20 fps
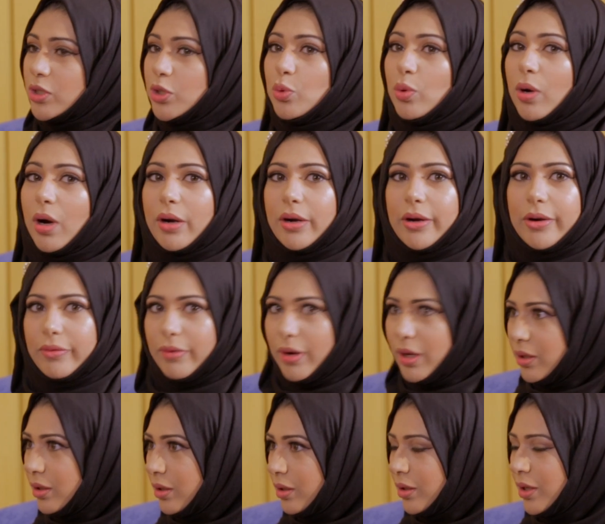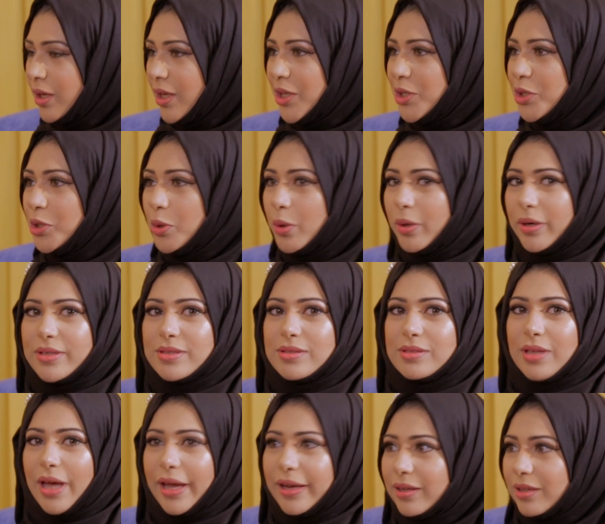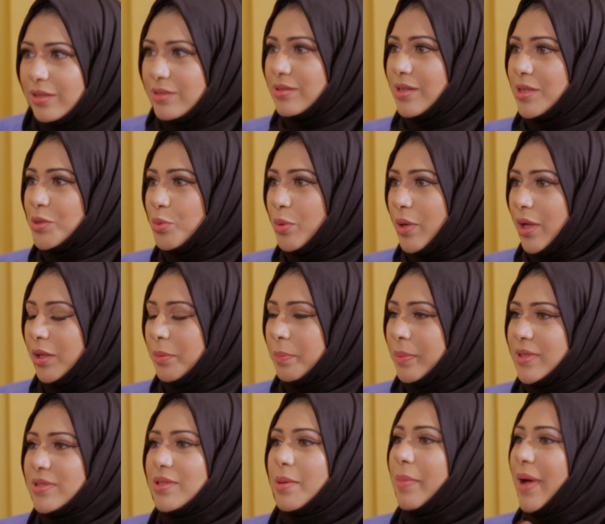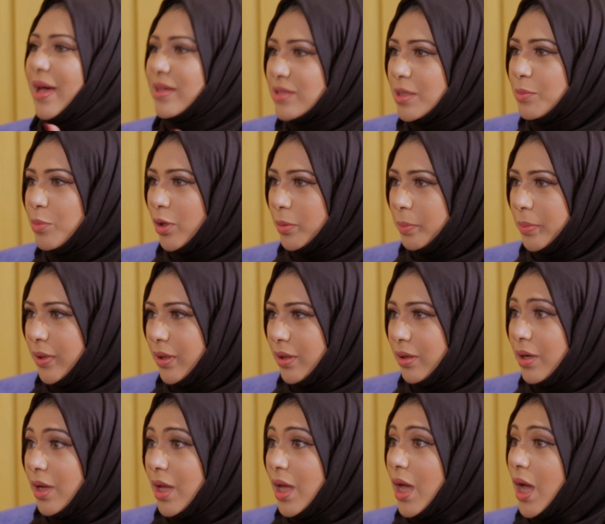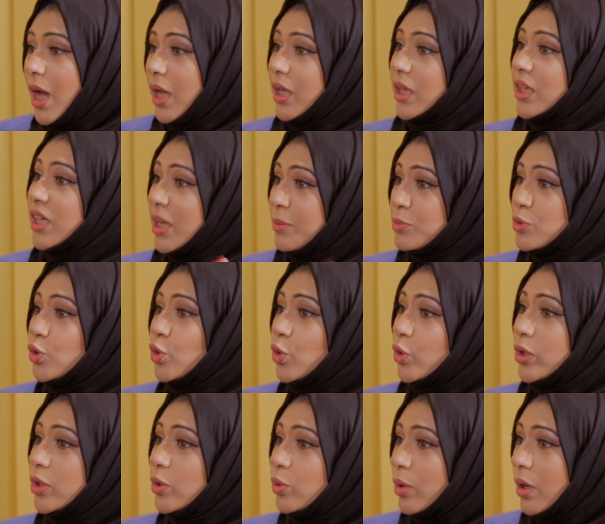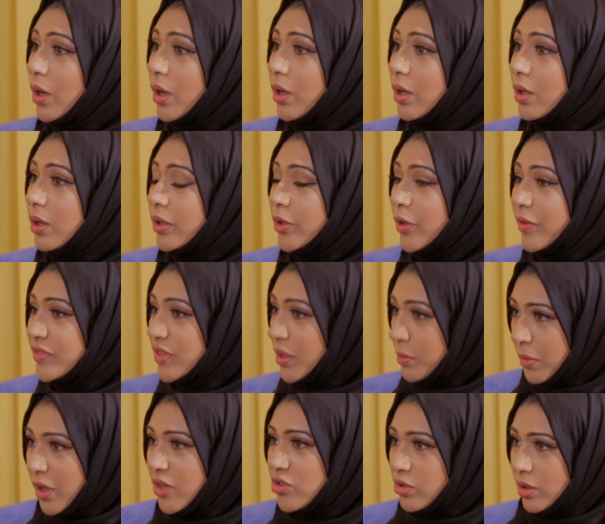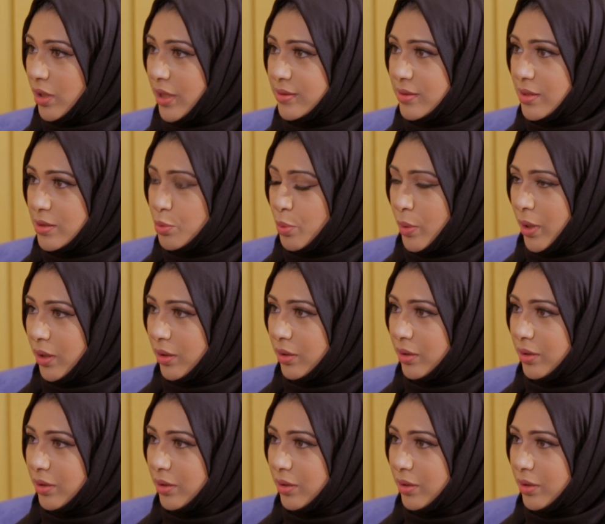You are a runner, you are a cyclist as well, plus a basketball player, and I came to know you have done martial arts as well.